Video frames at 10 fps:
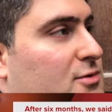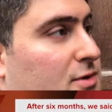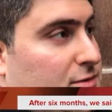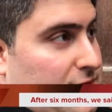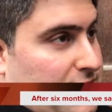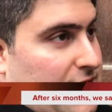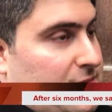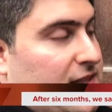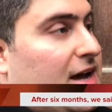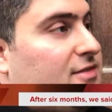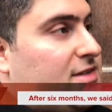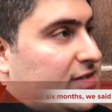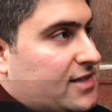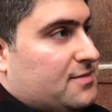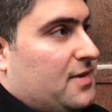to work with them, and after
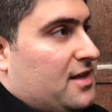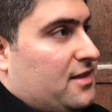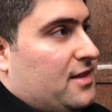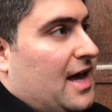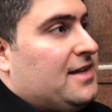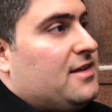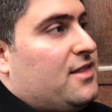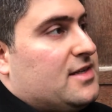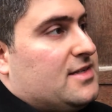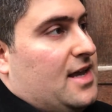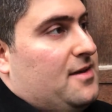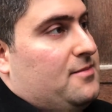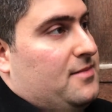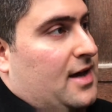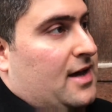6 months I did the same
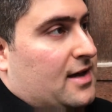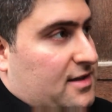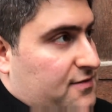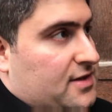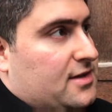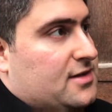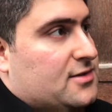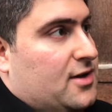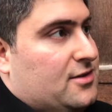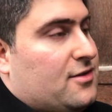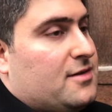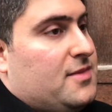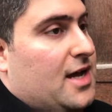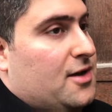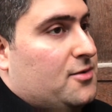activity. So I told them,
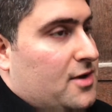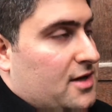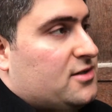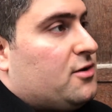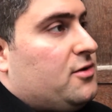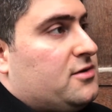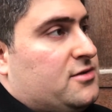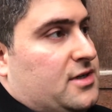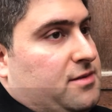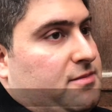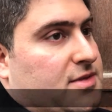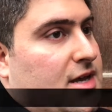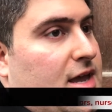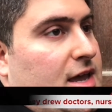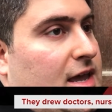now draw your dreams.
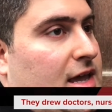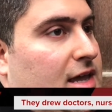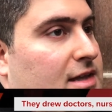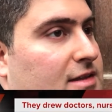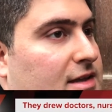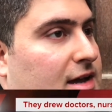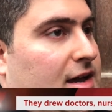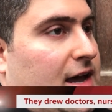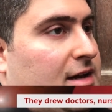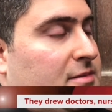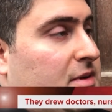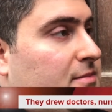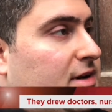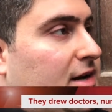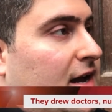And I
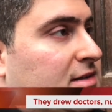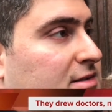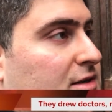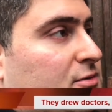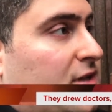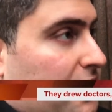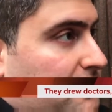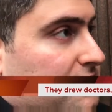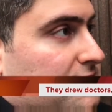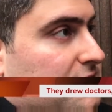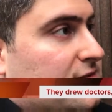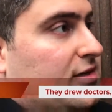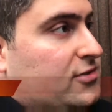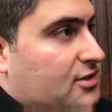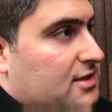remember I saw doctors,
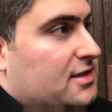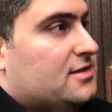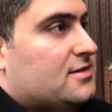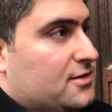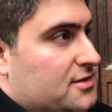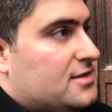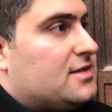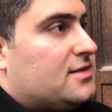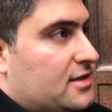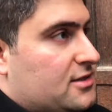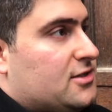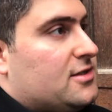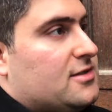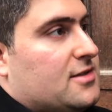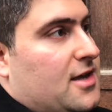engineers, nurses,
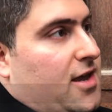teachers,